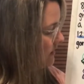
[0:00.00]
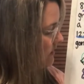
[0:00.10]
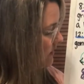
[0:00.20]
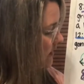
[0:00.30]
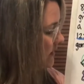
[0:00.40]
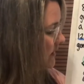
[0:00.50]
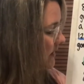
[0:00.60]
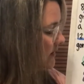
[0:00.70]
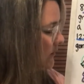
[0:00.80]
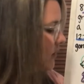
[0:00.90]
Well,
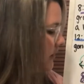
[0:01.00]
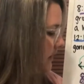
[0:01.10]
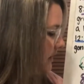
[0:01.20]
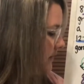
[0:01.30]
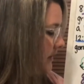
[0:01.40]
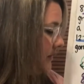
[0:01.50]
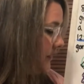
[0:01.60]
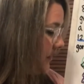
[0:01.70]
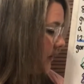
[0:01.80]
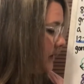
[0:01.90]
6 more would get me to
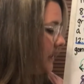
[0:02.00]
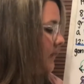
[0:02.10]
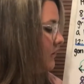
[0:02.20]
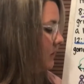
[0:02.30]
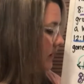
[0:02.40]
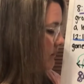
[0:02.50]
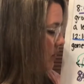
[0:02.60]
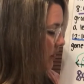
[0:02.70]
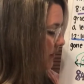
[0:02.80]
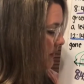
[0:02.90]
30. 1
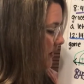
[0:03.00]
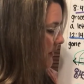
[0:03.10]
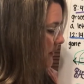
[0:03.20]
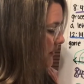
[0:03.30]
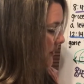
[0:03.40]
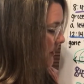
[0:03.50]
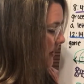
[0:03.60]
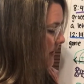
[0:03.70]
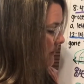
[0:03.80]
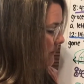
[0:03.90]
more would be
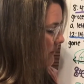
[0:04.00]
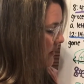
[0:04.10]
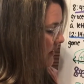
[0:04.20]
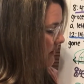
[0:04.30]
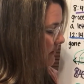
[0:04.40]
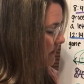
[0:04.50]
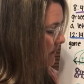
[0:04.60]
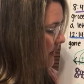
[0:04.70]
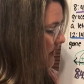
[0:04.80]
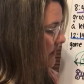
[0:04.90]
31
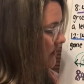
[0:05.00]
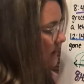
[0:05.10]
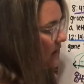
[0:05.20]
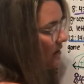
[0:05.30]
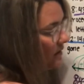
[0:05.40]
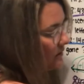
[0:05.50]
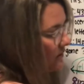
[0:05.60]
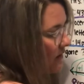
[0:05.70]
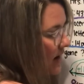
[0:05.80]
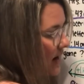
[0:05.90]
minutes. So
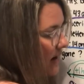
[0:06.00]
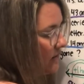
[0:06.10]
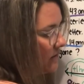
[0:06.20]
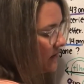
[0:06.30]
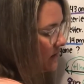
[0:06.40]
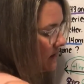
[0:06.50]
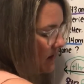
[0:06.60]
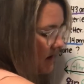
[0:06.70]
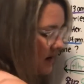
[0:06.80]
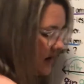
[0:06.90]
I was
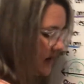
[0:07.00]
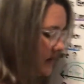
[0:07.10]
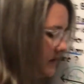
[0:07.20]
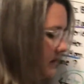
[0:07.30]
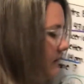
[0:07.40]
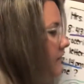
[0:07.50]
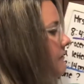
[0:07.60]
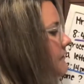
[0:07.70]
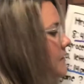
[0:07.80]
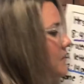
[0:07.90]
gone
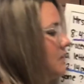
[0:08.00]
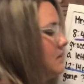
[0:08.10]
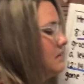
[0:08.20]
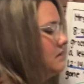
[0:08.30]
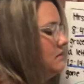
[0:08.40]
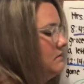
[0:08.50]
for